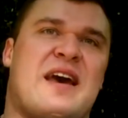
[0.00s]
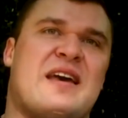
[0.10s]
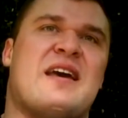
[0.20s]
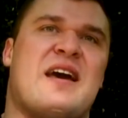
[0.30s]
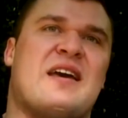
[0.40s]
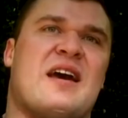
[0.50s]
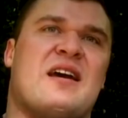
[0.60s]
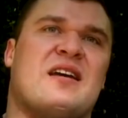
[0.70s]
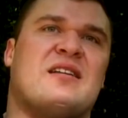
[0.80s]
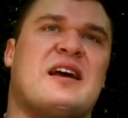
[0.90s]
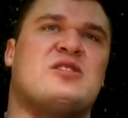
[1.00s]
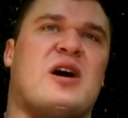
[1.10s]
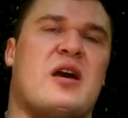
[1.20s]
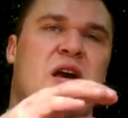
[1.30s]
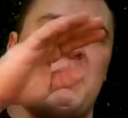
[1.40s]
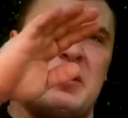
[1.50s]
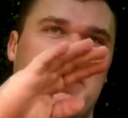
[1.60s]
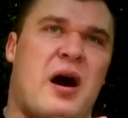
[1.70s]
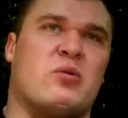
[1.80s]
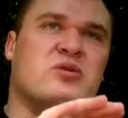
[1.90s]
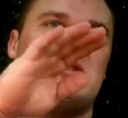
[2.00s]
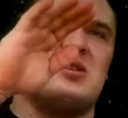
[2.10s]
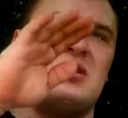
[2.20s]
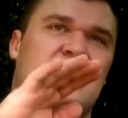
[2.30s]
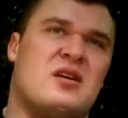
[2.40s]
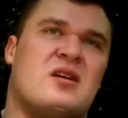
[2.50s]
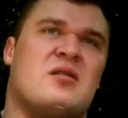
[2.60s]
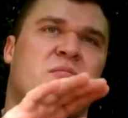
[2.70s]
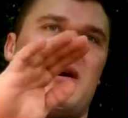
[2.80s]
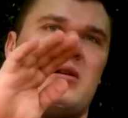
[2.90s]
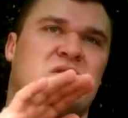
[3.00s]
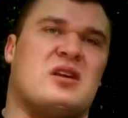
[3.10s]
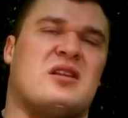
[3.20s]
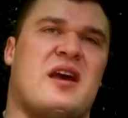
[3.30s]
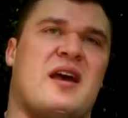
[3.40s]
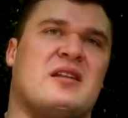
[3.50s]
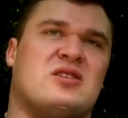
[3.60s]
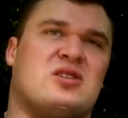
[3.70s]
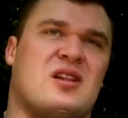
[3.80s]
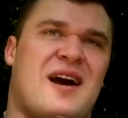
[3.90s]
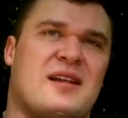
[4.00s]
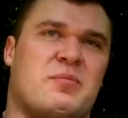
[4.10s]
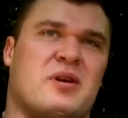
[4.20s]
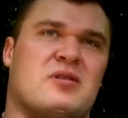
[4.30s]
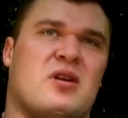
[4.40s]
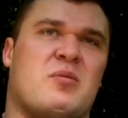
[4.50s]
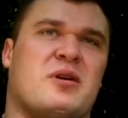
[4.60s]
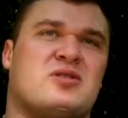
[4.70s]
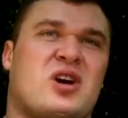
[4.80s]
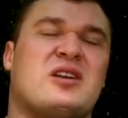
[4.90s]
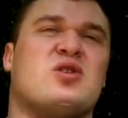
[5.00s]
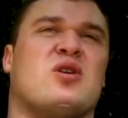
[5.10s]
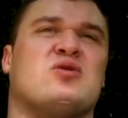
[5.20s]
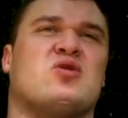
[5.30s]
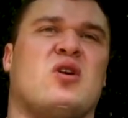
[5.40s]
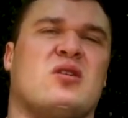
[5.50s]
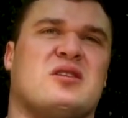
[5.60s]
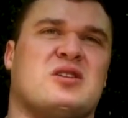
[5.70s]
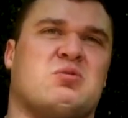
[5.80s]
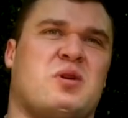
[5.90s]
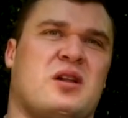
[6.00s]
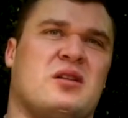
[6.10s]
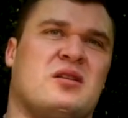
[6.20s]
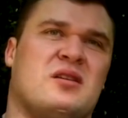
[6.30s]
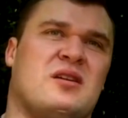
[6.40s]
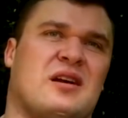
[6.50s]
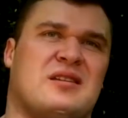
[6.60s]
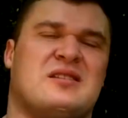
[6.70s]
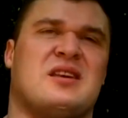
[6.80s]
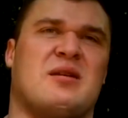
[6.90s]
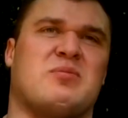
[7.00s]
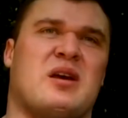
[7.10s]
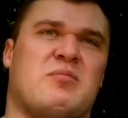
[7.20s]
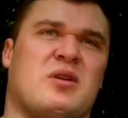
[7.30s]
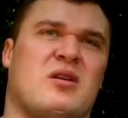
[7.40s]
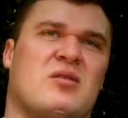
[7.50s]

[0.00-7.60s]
Yeah. That's I have it bounce at the end, slide bit, but I try to control it as well at the same time,